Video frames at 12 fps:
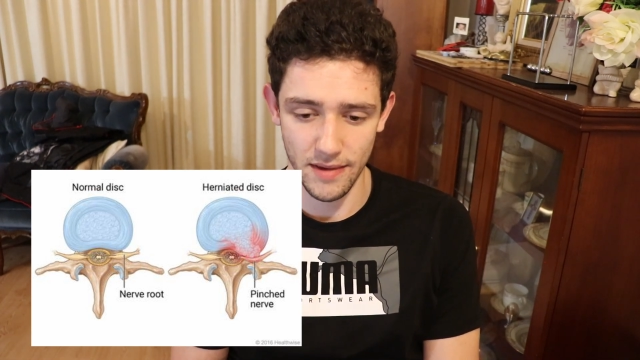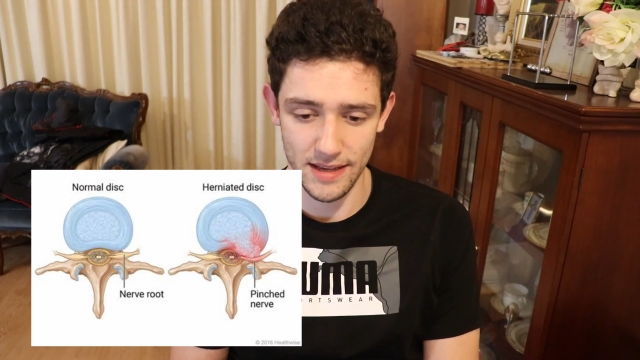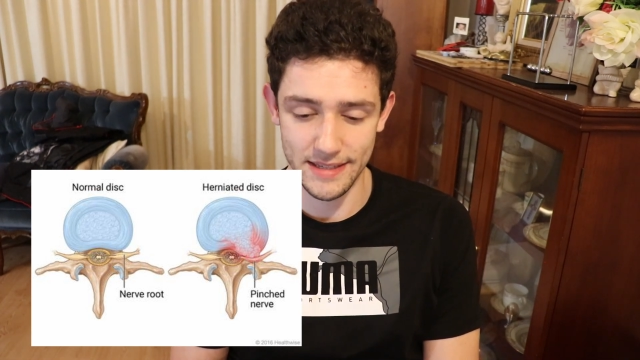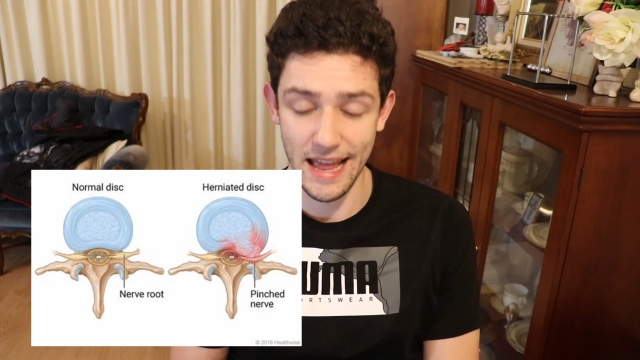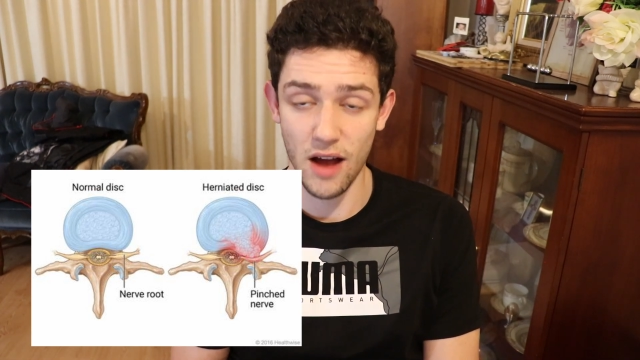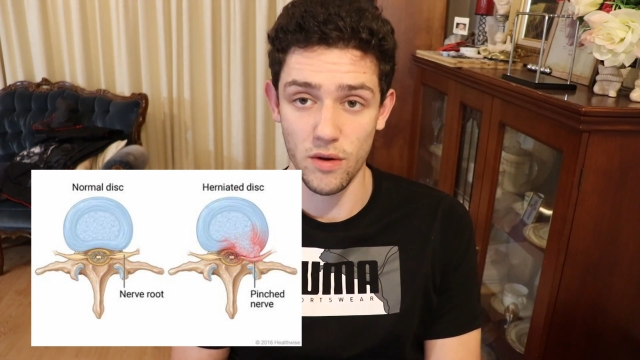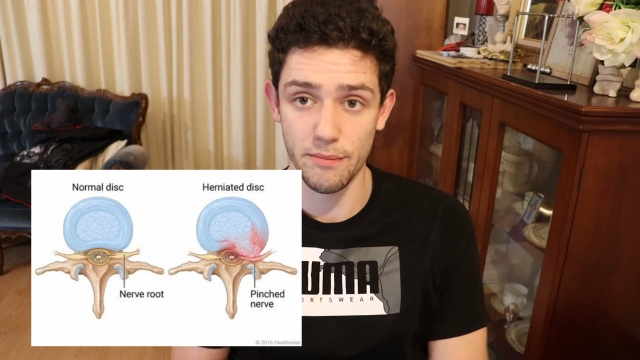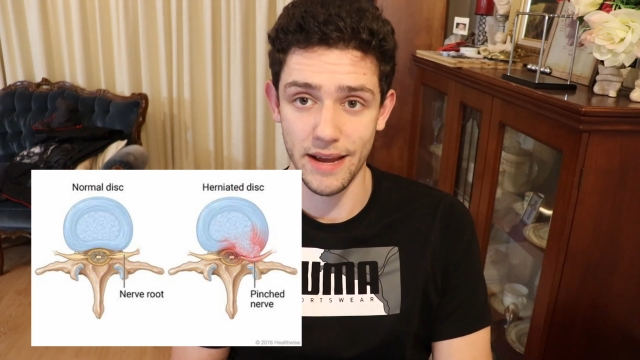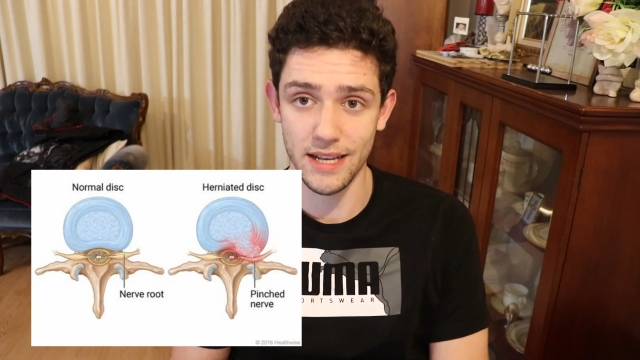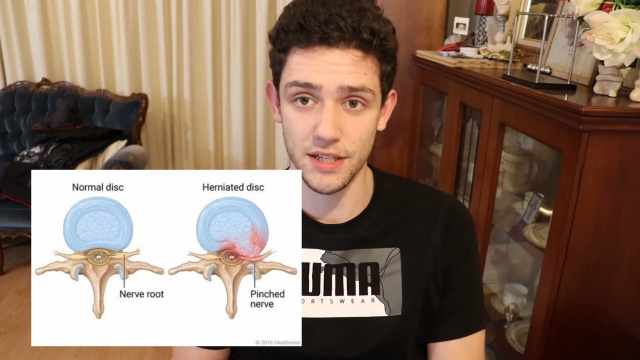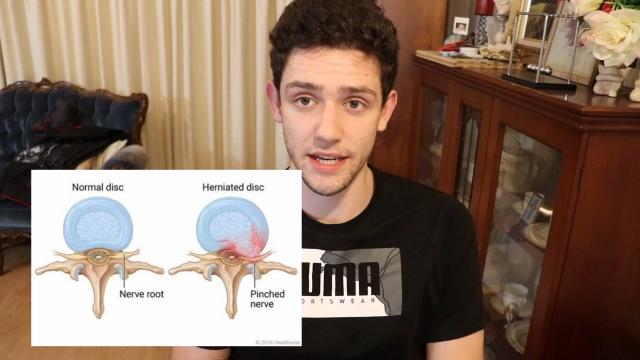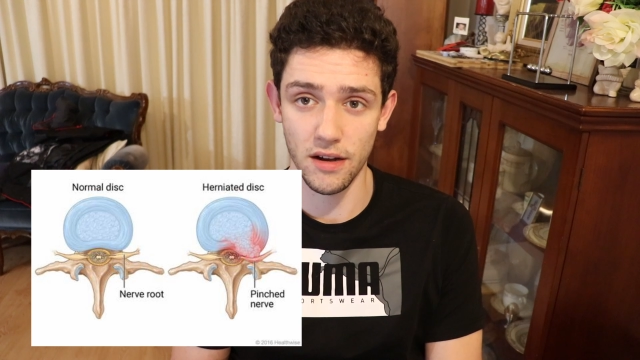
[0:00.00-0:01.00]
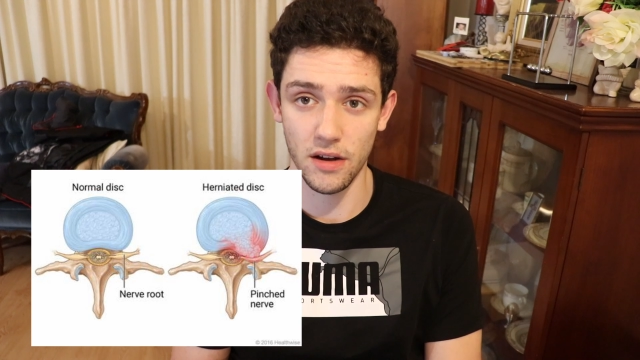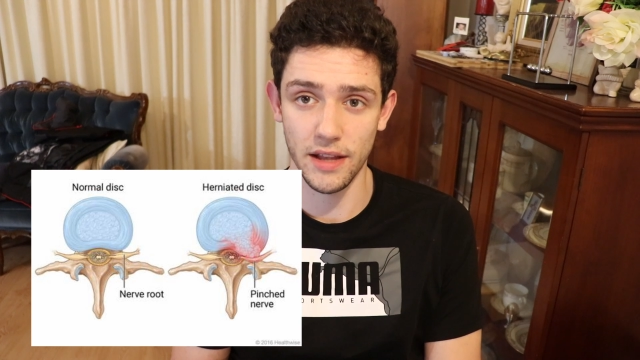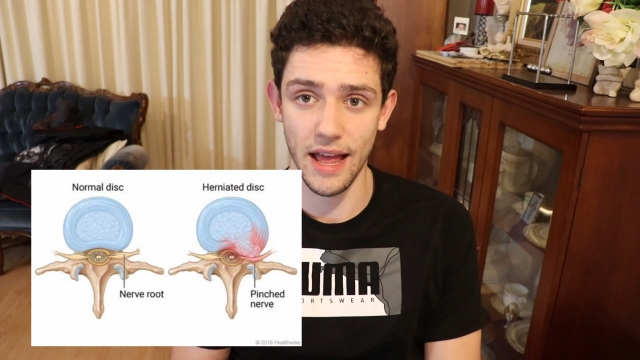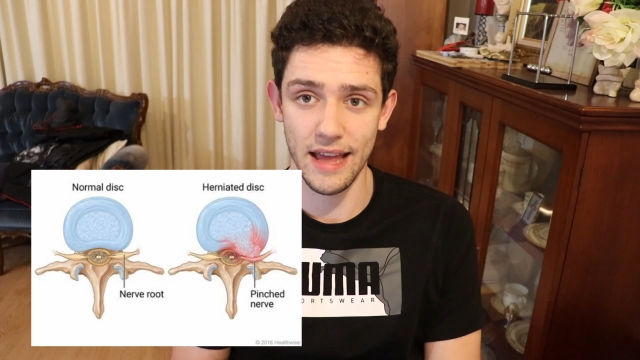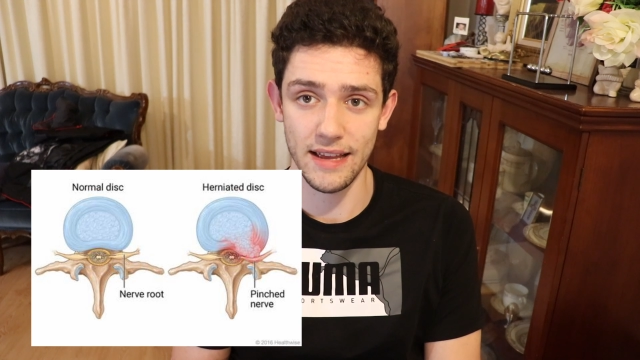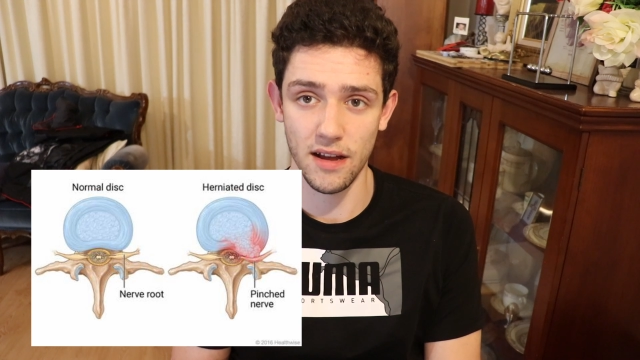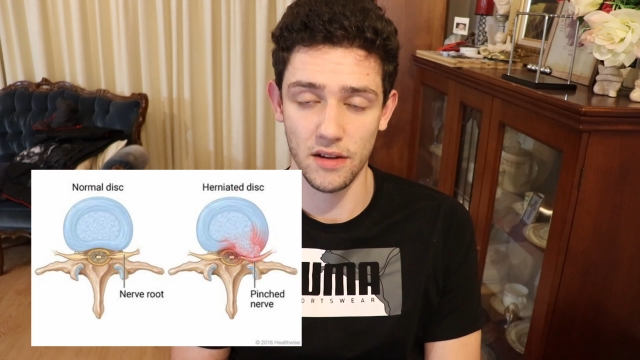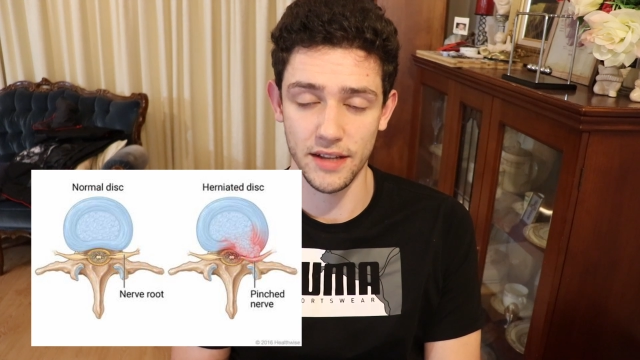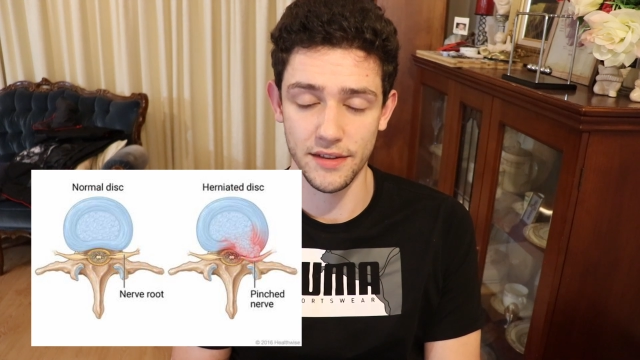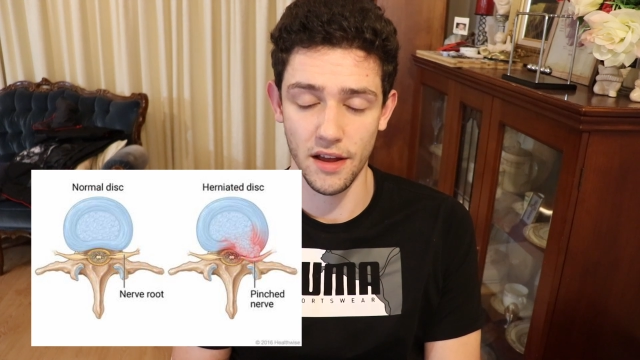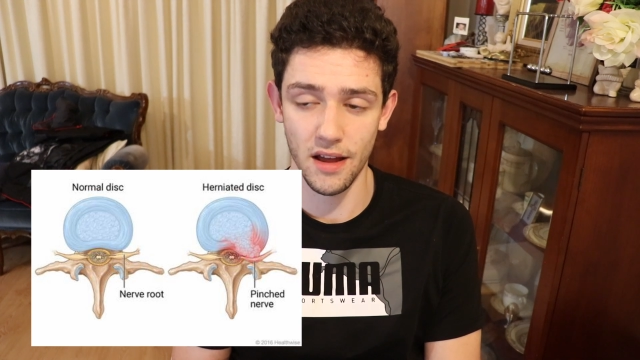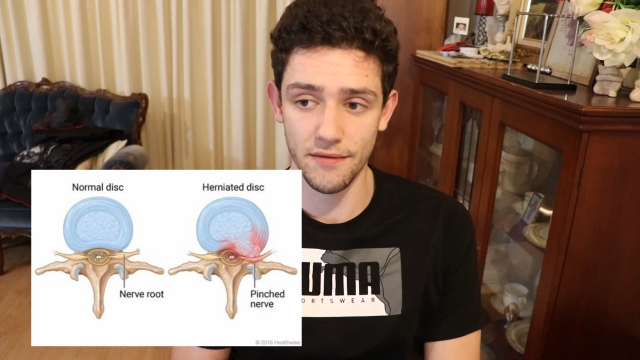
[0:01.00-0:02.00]
is now impinging on a
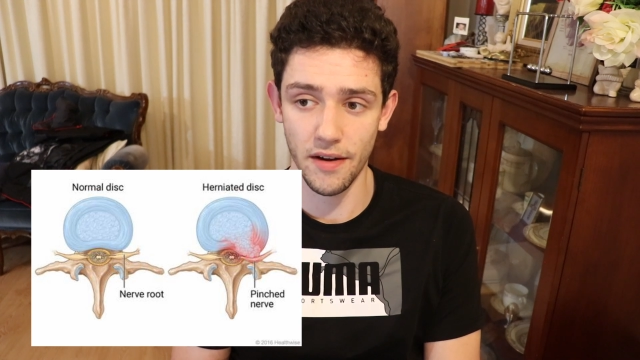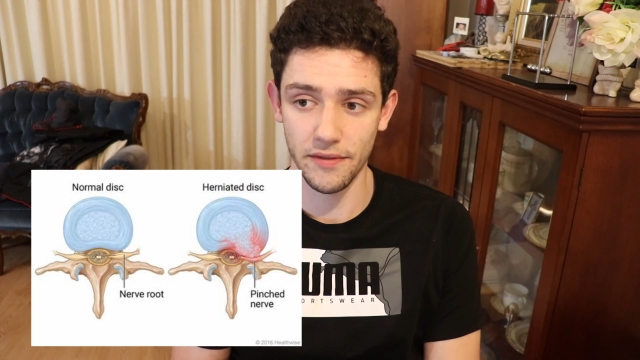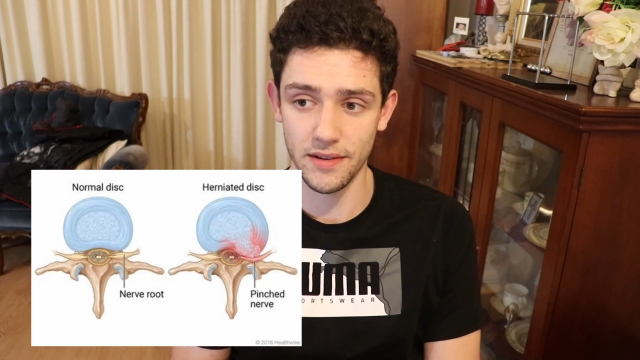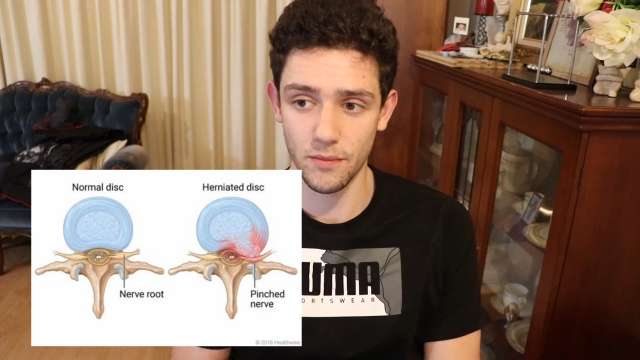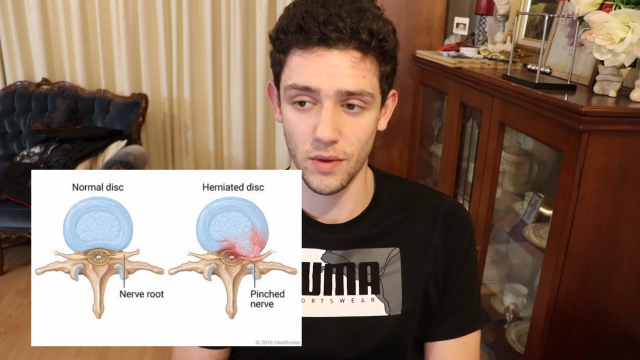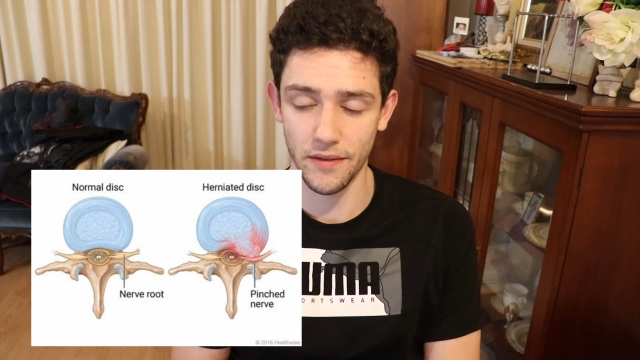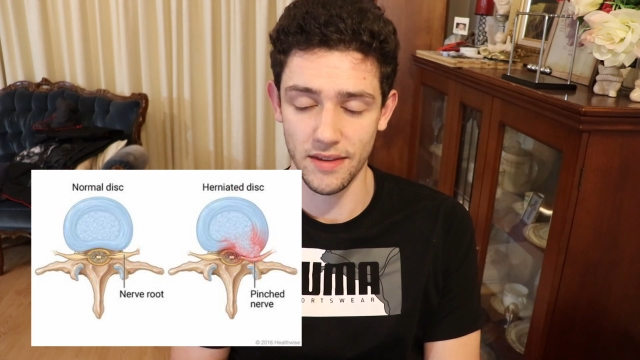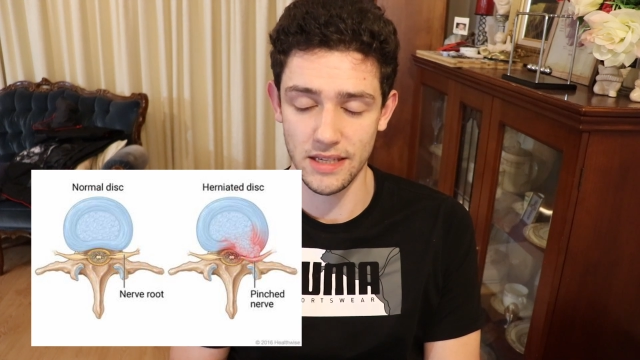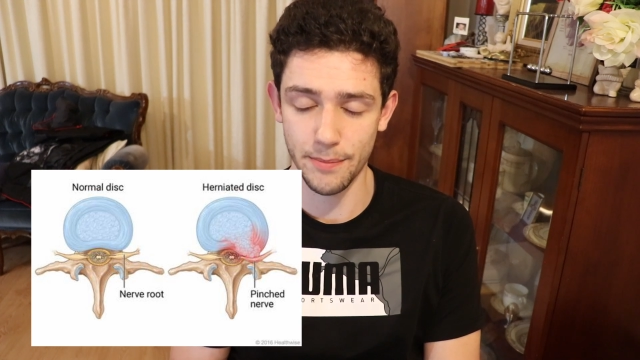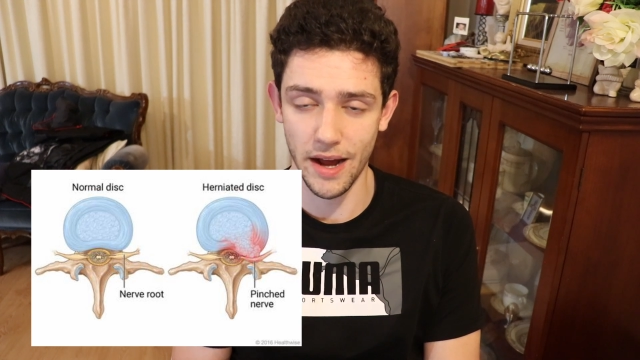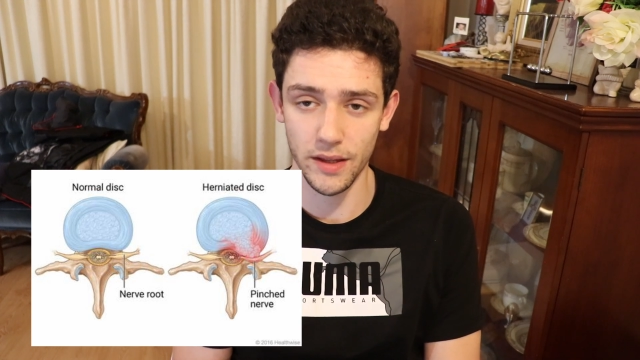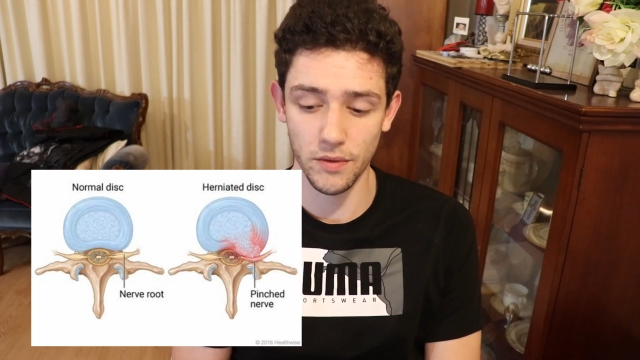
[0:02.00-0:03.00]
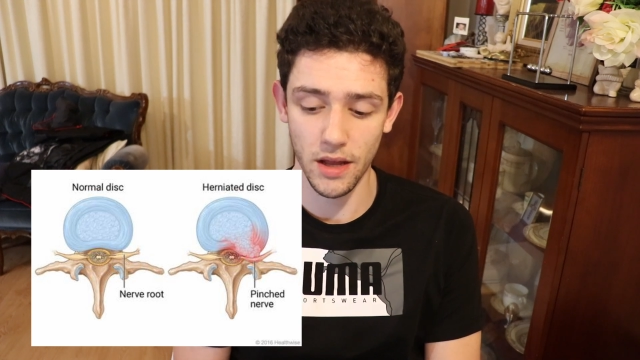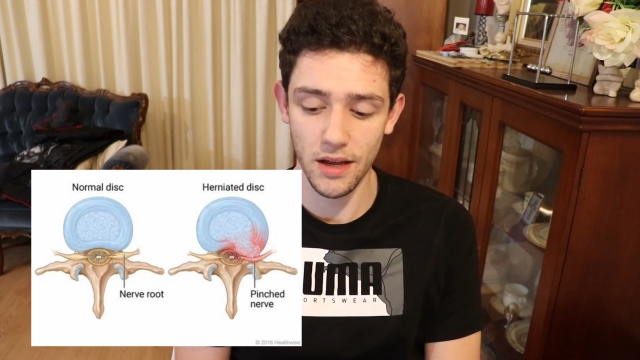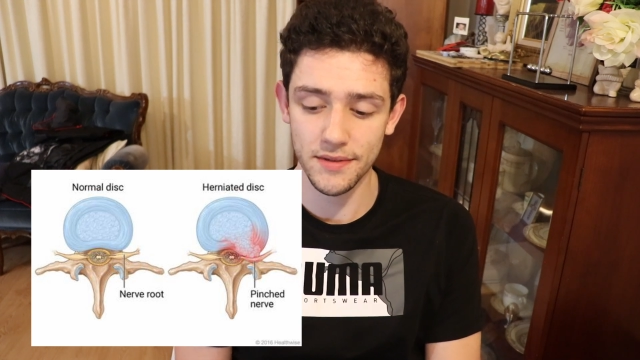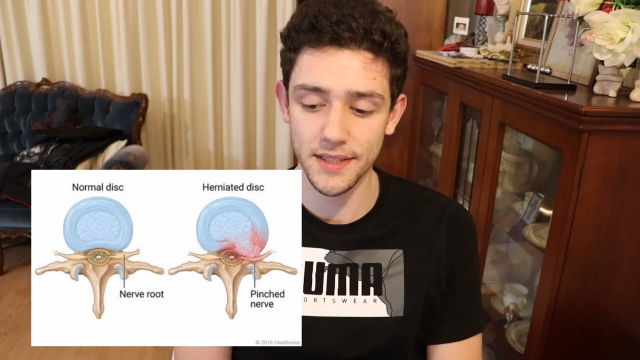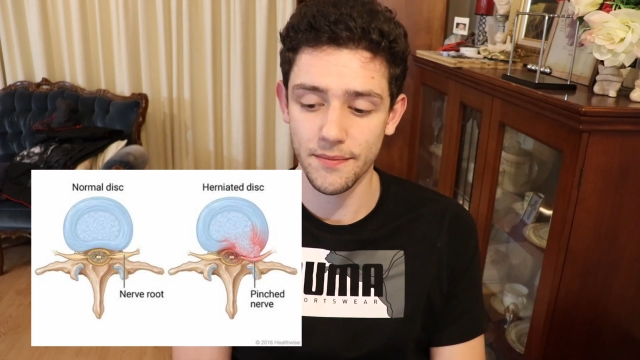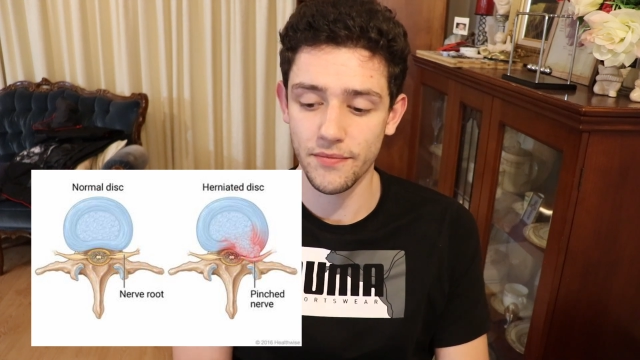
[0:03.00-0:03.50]
nerve, one of the spinal nerves.